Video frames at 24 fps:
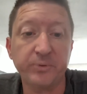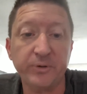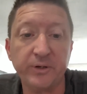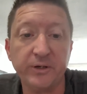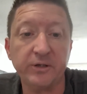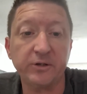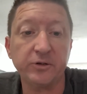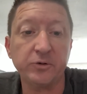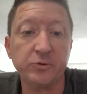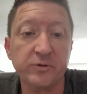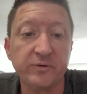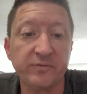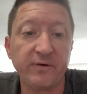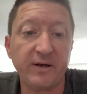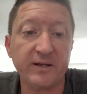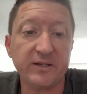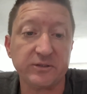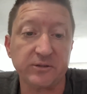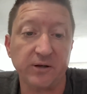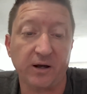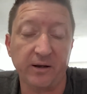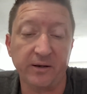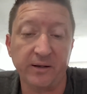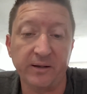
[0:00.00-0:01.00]
bringing your
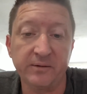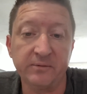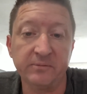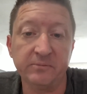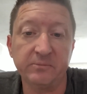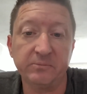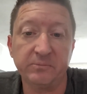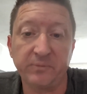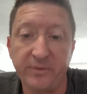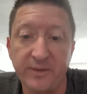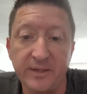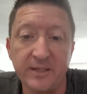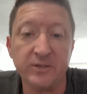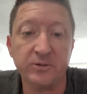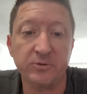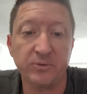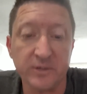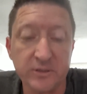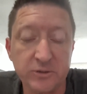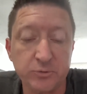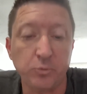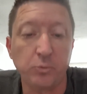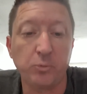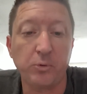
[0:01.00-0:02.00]
device on, and
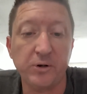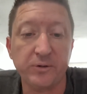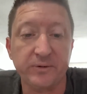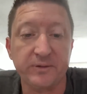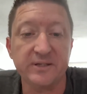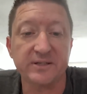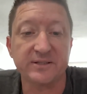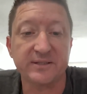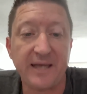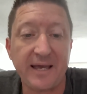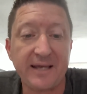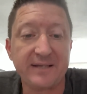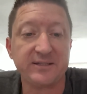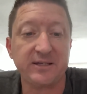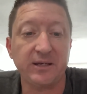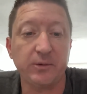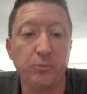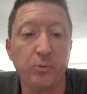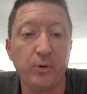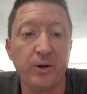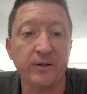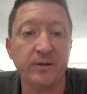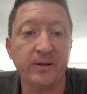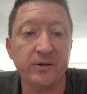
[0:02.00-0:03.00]
this will work the exact
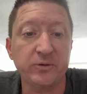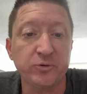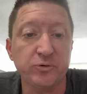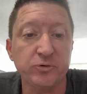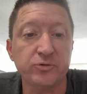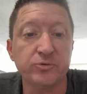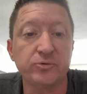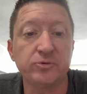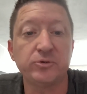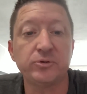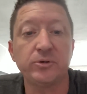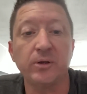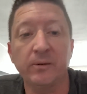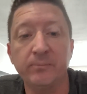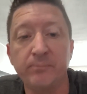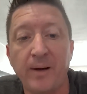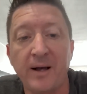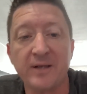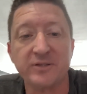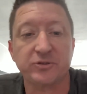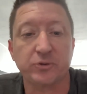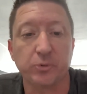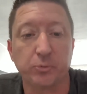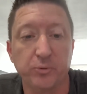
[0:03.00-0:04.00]
same way that your
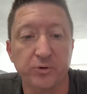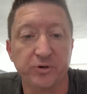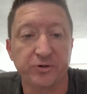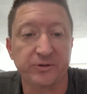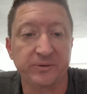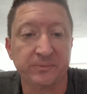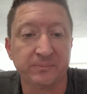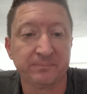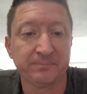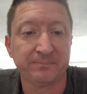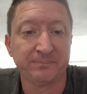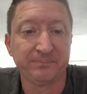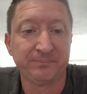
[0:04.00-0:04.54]
Mazda worked.